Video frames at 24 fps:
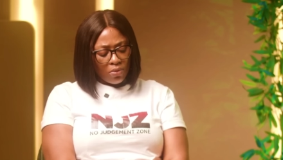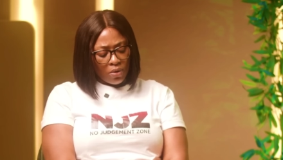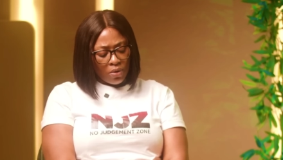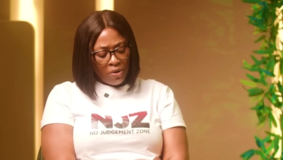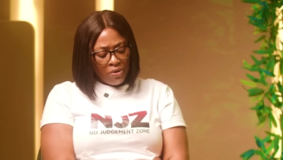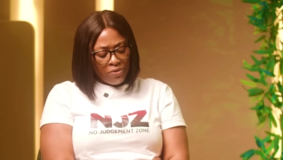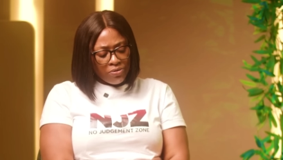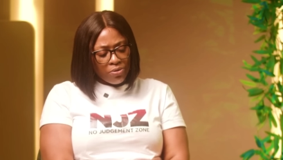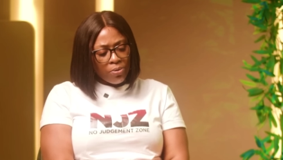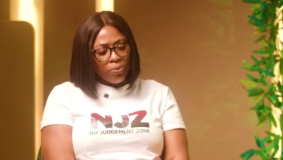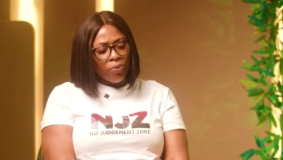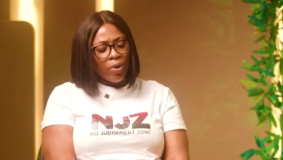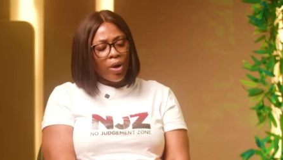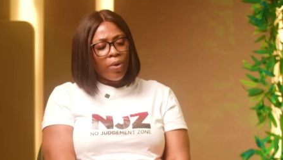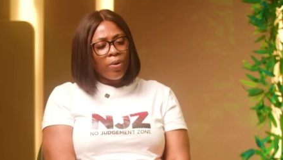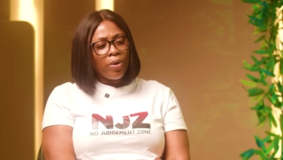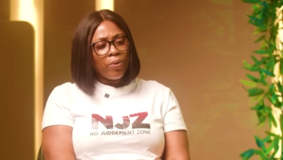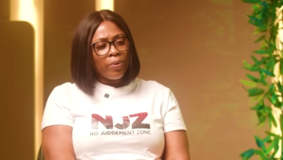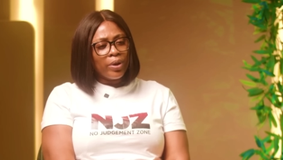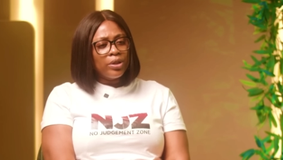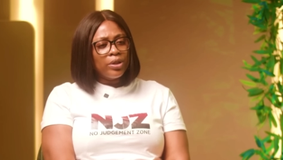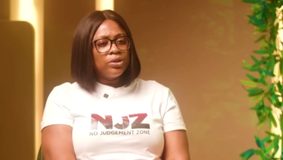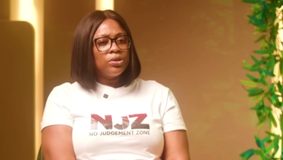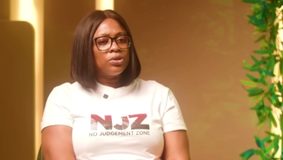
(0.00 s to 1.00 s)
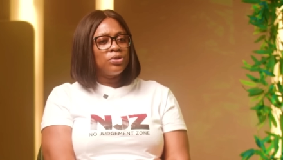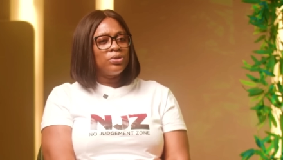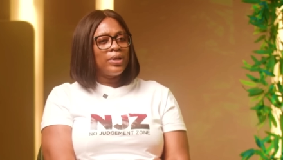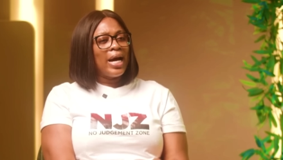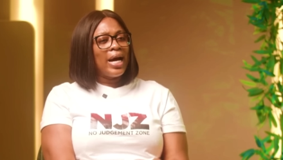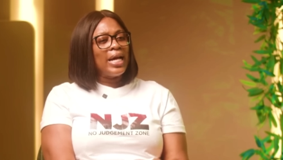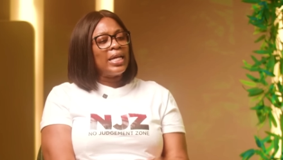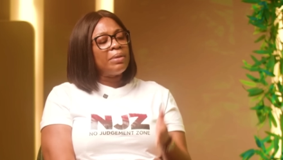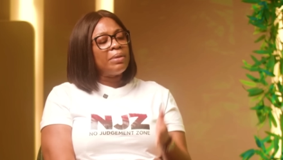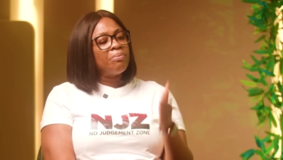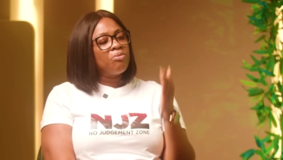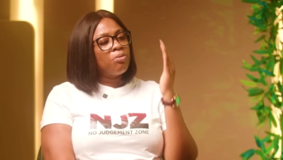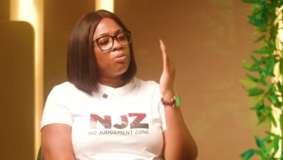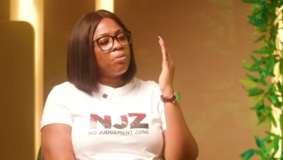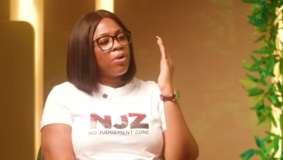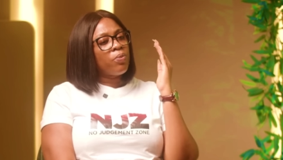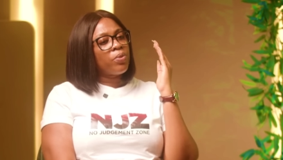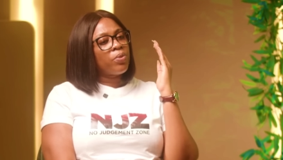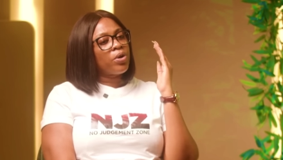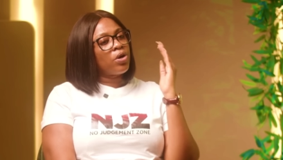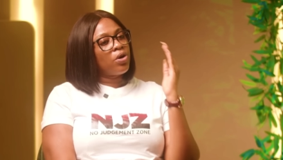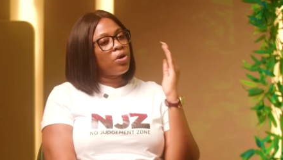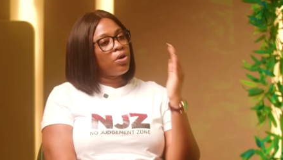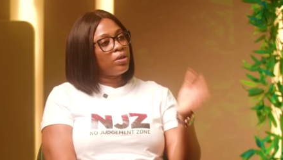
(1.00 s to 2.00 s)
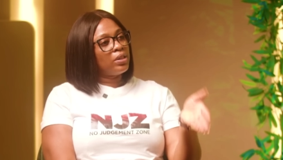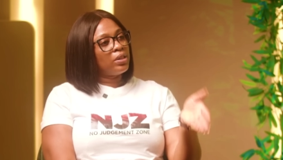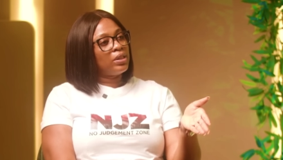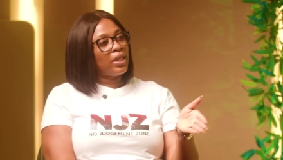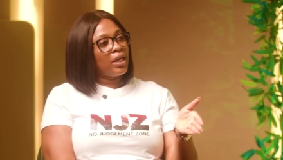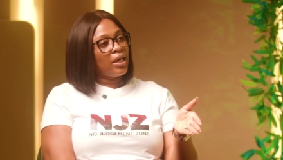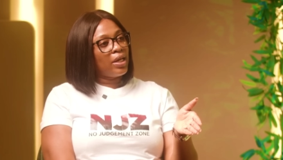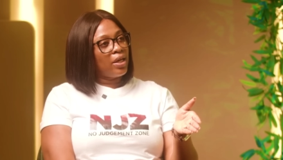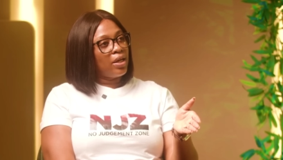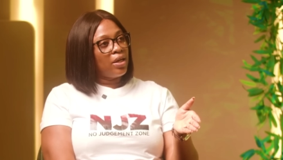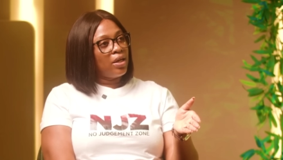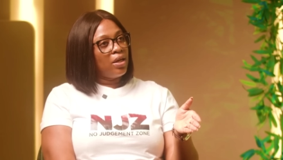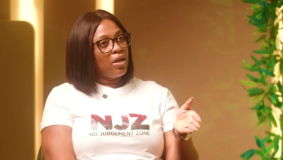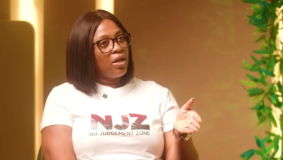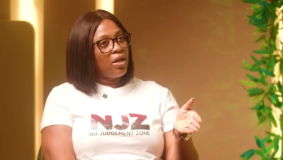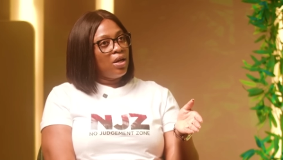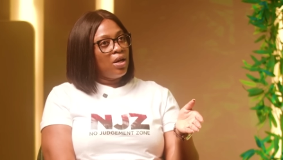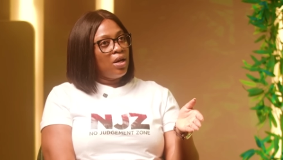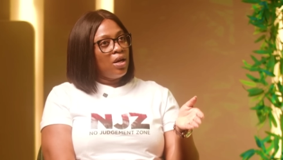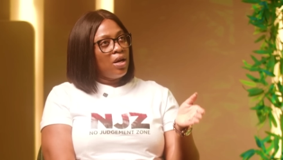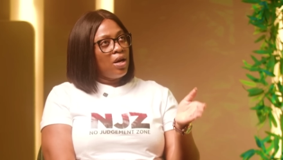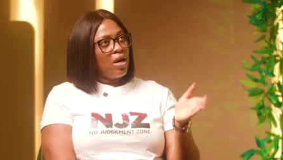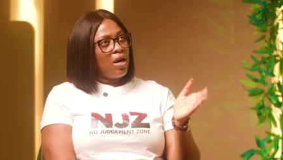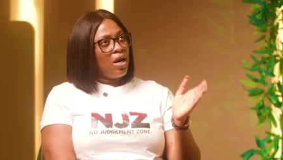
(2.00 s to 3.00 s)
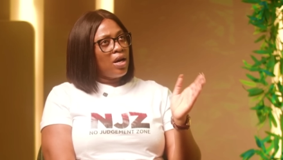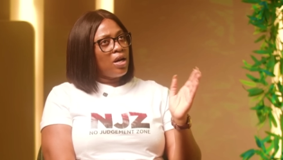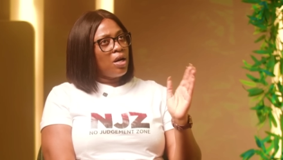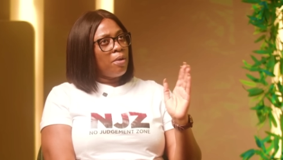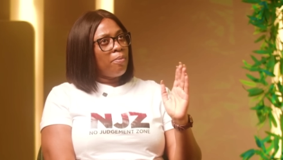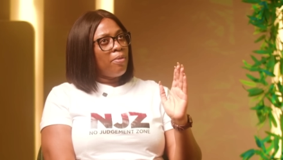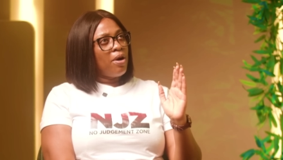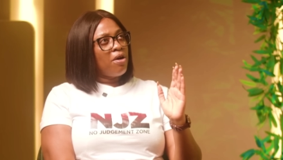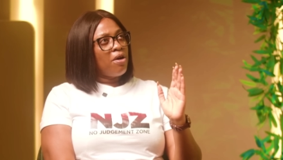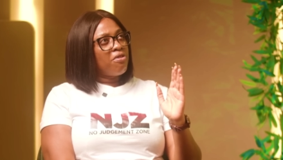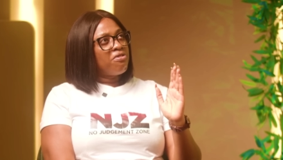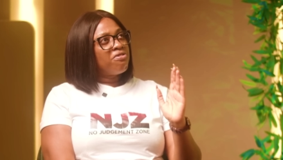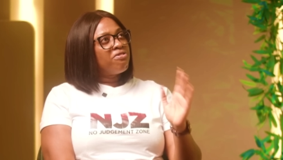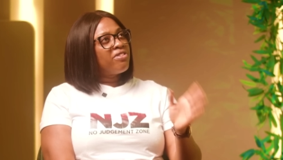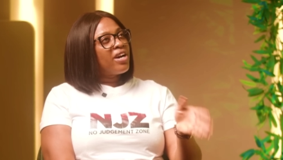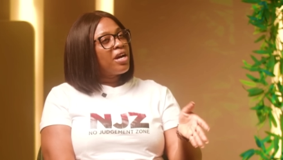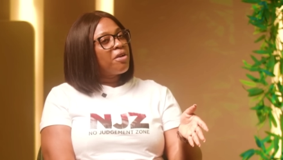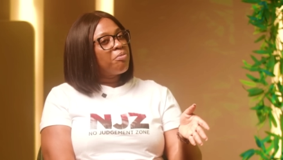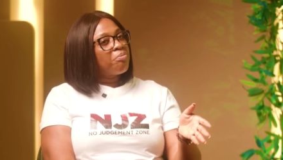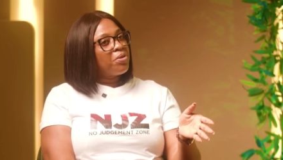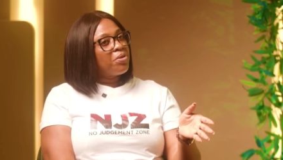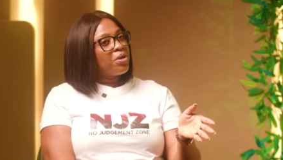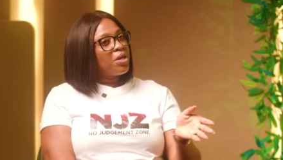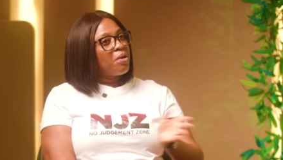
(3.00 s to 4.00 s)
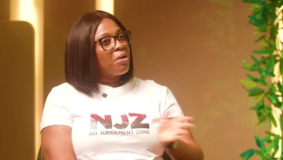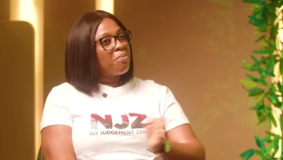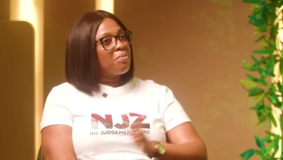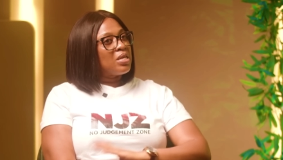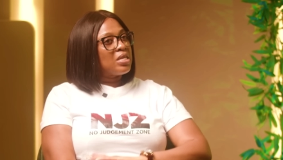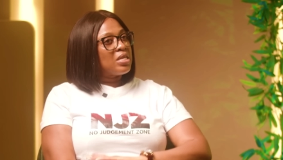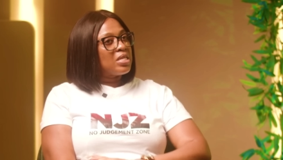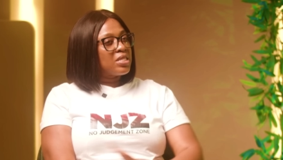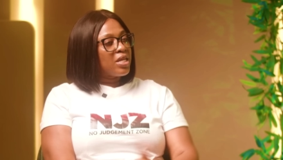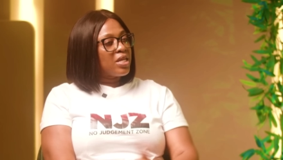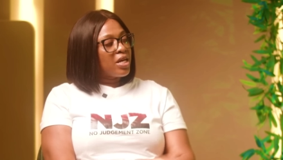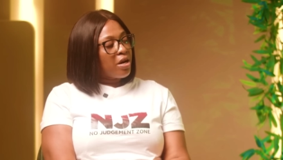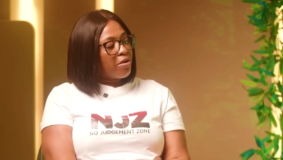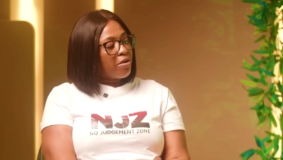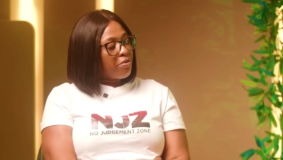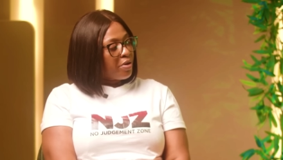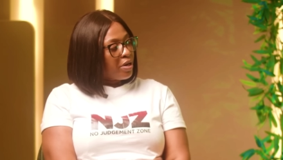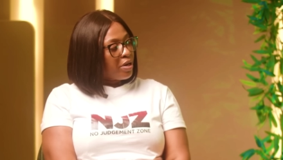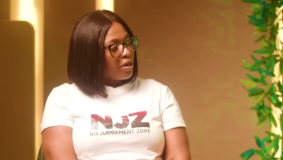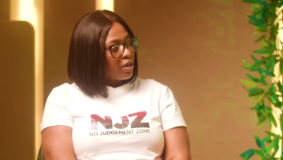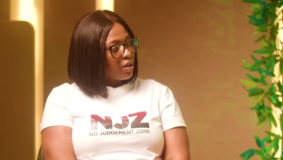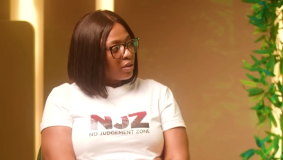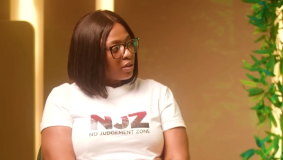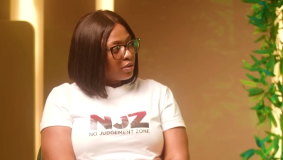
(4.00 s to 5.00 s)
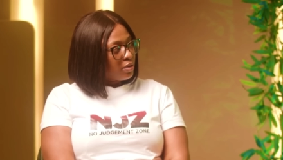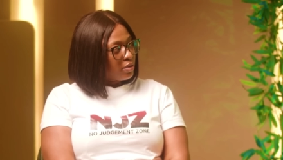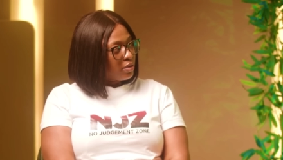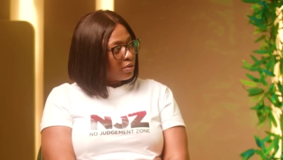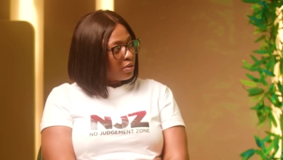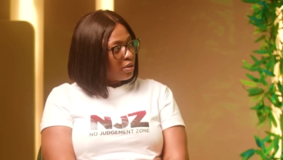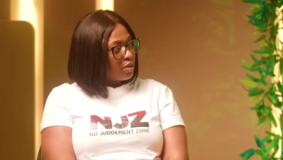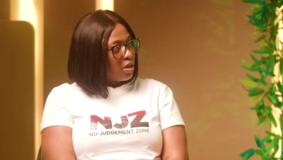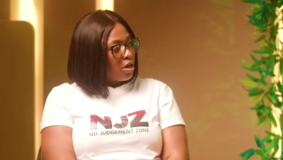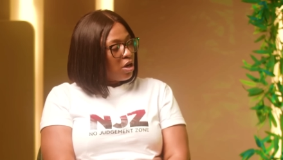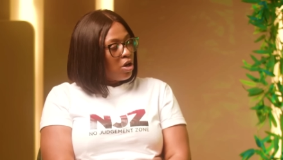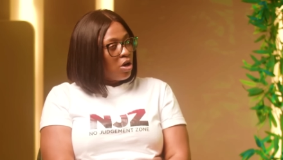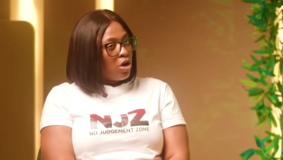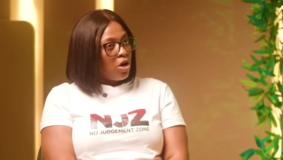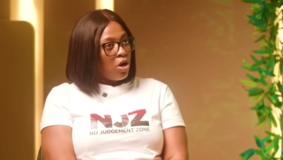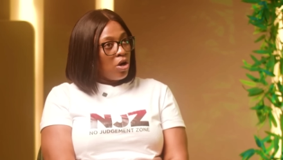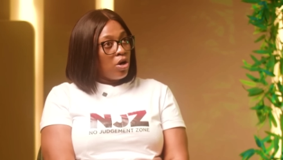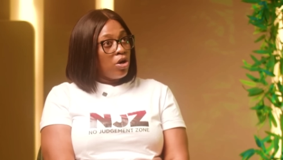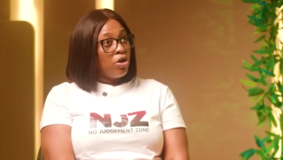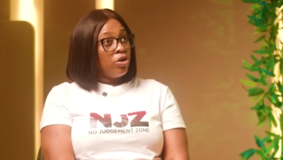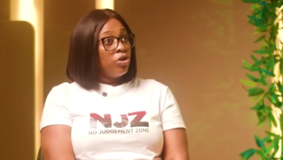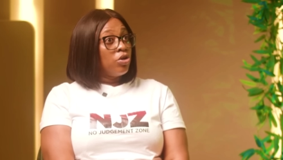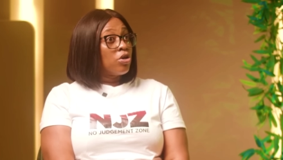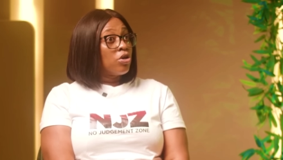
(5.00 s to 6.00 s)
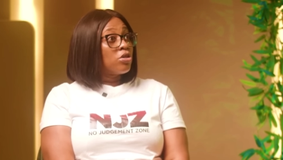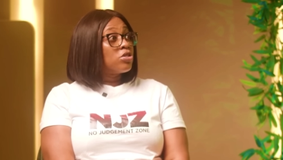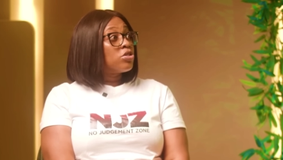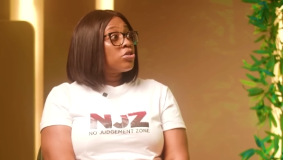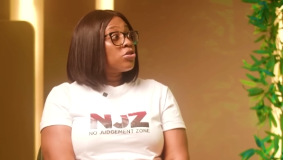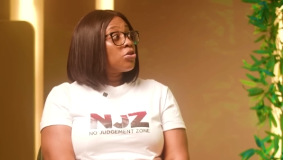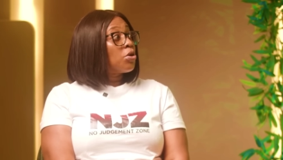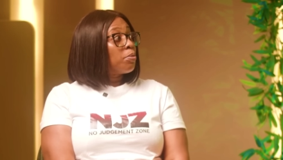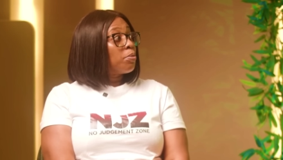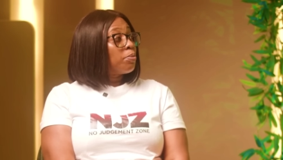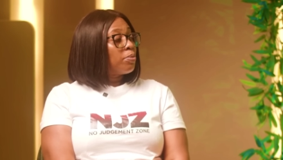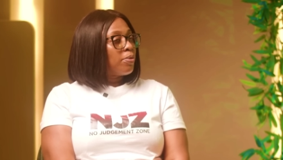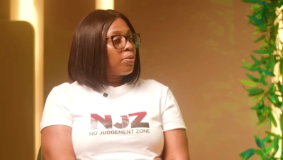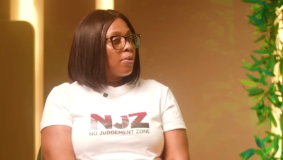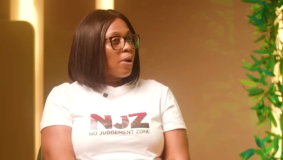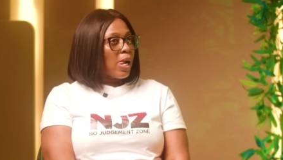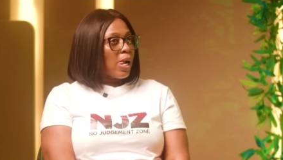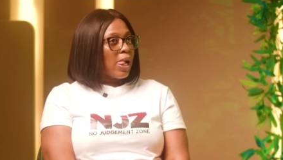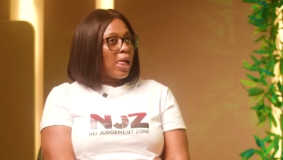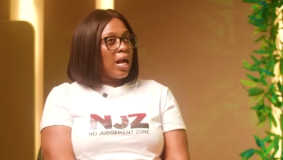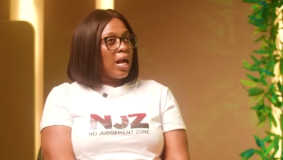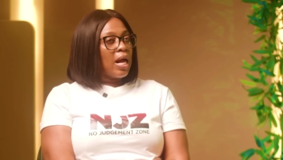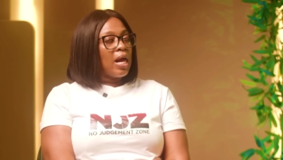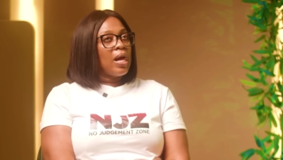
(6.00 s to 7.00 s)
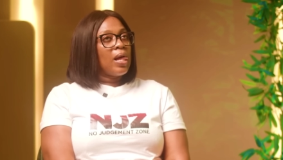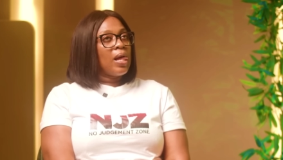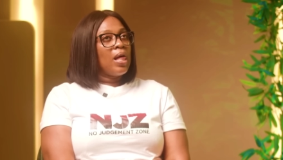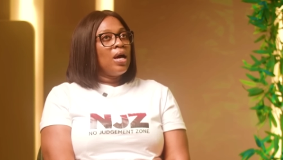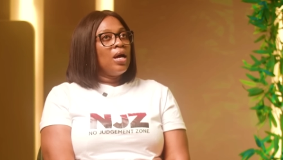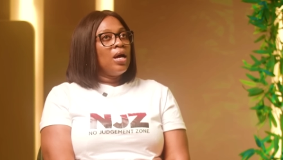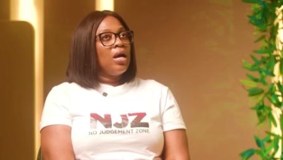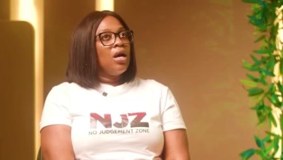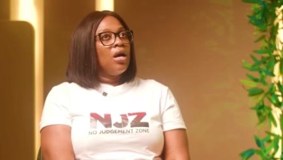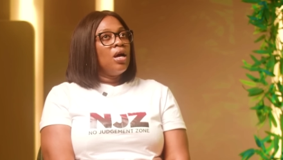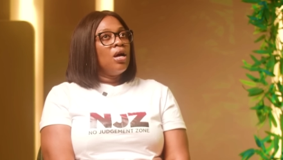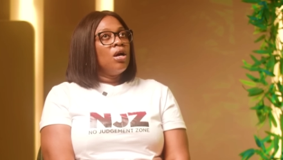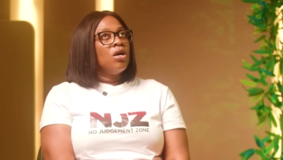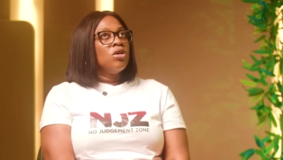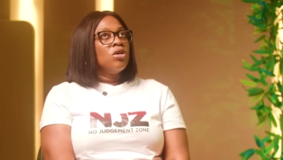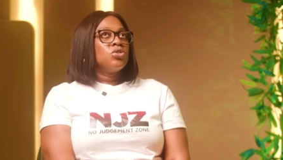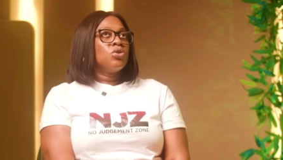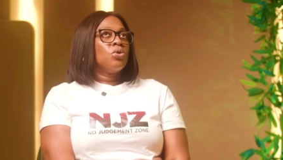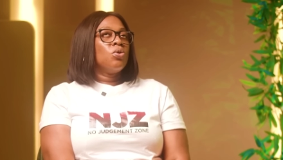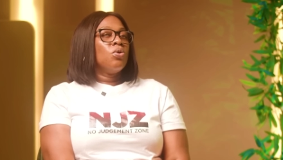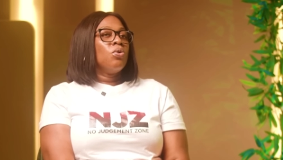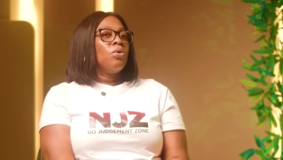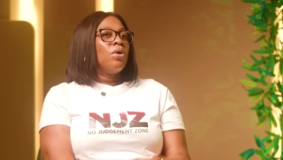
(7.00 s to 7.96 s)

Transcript: from where we went to. And the moment we got there, at about 5 p.m., it started raining. Non-stop. So